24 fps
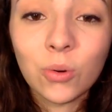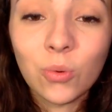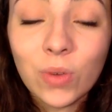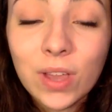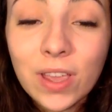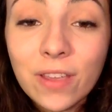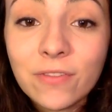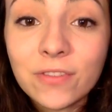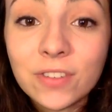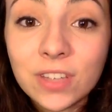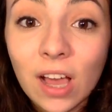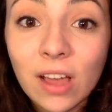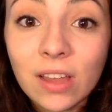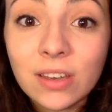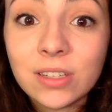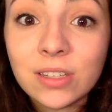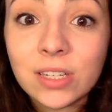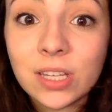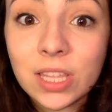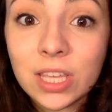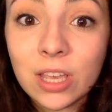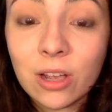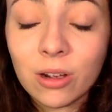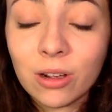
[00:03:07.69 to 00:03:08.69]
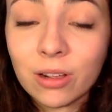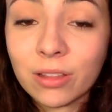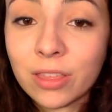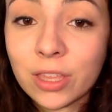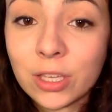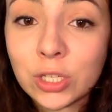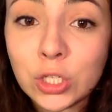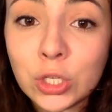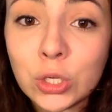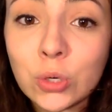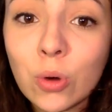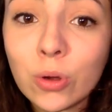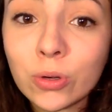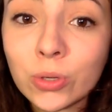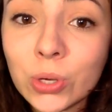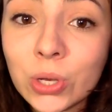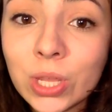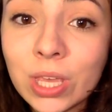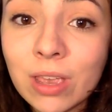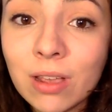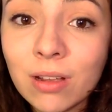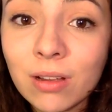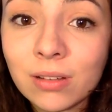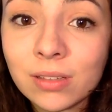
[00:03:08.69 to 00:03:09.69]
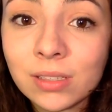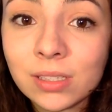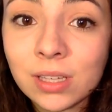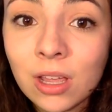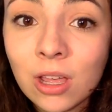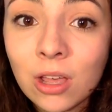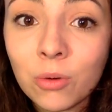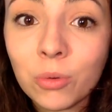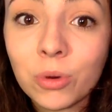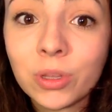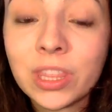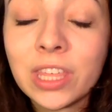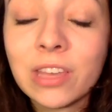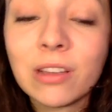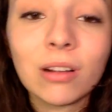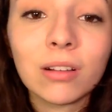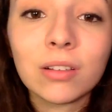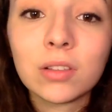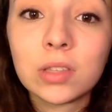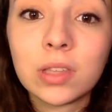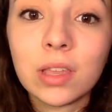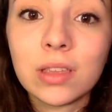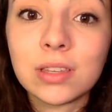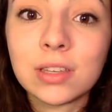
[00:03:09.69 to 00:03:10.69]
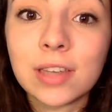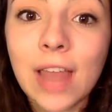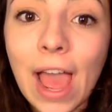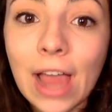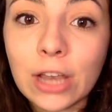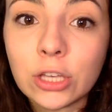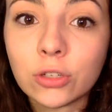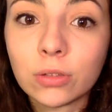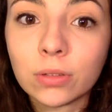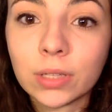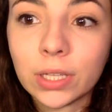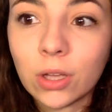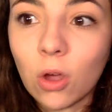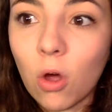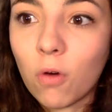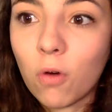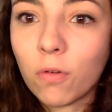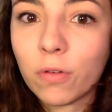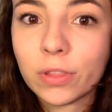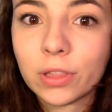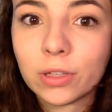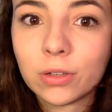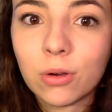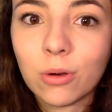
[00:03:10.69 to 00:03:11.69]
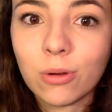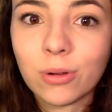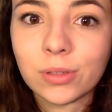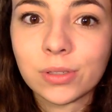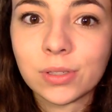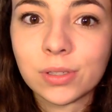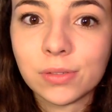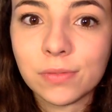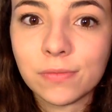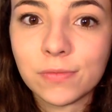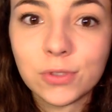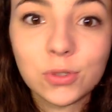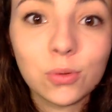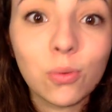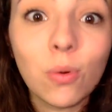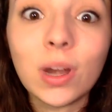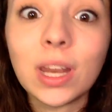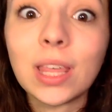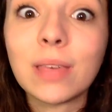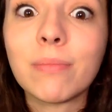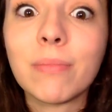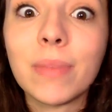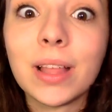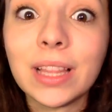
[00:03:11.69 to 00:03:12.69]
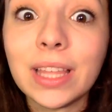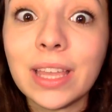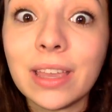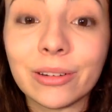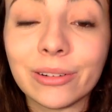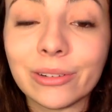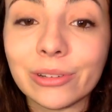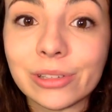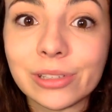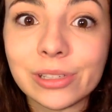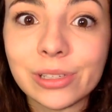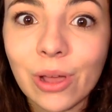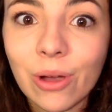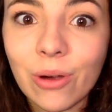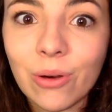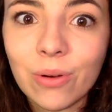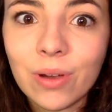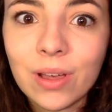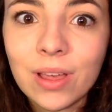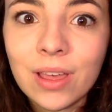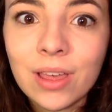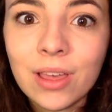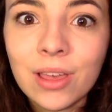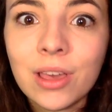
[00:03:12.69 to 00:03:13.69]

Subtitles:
We've done to the Earth in 200 years what the Earth does naturally over the course of 20 million or so.